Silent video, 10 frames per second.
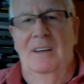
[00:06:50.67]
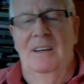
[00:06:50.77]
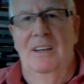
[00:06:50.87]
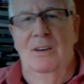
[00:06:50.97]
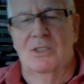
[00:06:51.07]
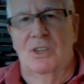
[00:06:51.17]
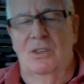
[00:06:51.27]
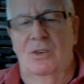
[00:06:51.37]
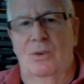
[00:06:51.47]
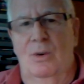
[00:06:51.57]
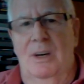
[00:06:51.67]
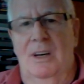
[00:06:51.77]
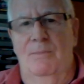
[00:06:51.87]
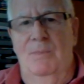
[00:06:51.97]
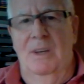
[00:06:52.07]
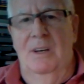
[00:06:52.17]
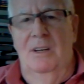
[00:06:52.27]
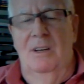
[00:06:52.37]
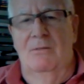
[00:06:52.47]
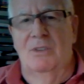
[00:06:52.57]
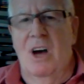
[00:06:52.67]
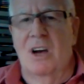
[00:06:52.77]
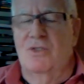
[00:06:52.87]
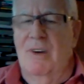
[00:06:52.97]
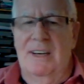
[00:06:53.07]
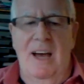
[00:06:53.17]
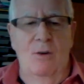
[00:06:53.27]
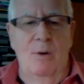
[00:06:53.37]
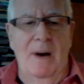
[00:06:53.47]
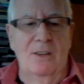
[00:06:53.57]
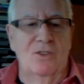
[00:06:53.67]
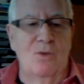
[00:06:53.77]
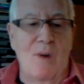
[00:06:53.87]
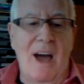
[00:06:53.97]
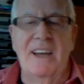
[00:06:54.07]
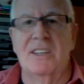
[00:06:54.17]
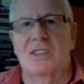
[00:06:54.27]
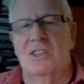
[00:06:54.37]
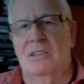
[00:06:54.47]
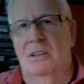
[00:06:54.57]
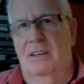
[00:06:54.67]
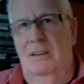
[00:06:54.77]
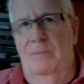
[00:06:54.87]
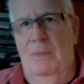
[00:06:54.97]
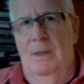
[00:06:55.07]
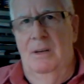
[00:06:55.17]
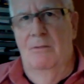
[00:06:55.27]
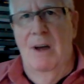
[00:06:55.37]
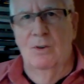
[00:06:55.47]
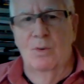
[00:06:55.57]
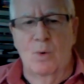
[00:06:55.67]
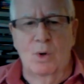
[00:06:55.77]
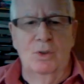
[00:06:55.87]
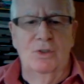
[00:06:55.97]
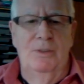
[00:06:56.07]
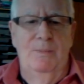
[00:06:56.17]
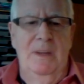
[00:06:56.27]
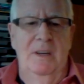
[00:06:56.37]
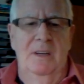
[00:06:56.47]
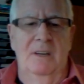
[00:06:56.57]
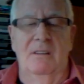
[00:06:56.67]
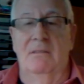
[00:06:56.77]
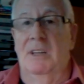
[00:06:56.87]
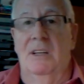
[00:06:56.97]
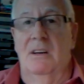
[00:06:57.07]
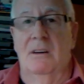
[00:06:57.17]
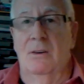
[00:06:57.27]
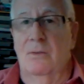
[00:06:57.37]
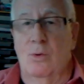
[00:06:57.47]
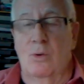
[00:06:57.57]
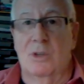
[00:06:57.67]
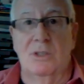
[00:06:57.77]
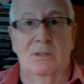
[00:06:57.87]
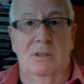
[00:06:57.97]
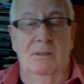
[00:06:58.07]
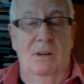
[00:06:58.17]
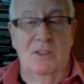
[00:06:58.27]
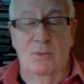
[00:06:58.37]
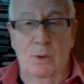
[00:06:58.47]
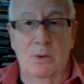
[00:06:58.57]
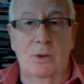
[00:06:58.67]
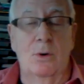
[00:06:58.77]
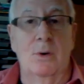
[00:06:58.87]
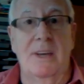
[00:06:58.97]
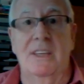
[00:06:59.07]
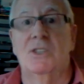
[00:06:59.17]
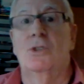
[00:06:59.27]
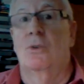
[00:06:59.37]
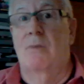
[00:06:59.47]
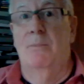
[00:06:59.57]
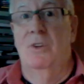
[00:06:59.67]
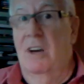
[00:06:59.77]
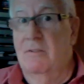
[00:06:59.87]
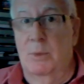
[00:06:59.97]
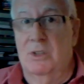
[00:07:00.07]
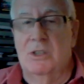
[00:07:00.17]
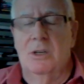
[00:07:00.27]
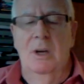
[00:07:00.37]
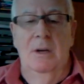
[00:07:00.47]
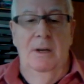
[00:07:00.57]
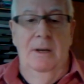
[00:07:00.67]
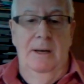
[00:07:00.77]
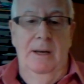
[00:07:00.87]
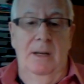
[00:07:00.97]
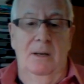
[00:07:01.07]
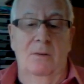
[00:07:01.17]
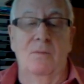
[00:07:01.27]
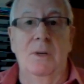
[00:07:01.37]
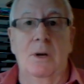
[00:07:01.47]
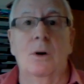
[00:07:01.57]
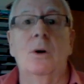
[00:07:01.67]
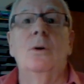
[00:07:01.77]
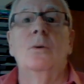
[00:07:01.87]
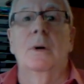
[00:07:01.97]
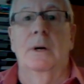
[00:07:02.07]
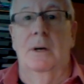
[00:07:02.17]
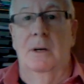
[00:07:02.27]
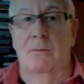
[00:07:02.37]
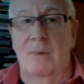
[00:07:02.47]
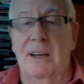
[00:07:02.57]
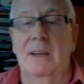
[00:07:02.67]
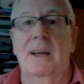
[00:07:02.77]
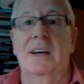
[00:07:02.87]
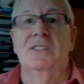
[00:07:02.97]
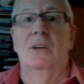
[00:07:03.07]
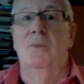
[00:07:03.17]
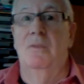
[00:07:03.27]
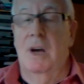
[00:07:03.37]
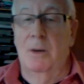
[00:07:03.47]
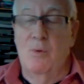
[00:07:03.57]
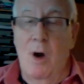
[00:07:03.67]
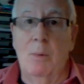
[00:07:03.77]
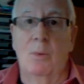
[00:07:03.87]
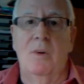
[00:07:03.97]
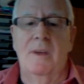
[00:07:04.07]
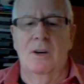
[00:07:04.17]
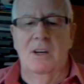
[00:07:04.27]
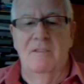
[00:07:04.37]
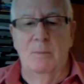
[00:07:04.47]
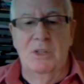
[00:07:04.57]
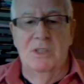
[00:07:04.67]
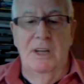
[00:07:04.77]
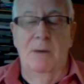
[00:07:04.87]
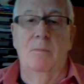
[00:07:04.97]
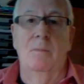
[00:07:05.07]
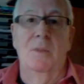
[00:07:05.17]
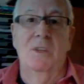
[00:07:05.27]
He also talks right now about the riots around the world that are, of course, as we all know, against corrupt governments. And we all recognize that we've got a problem with our governments, and